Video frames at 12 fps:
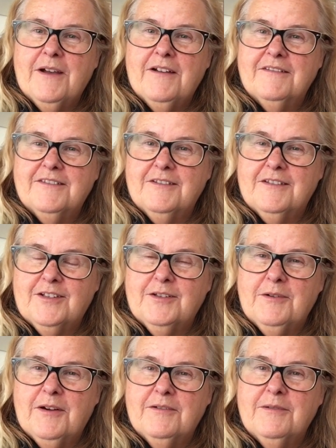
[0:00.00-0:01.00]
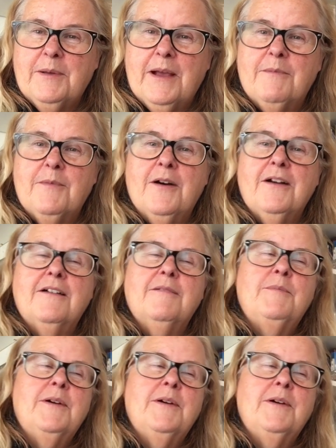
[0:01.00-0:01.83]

pounds to the 200 pound mark,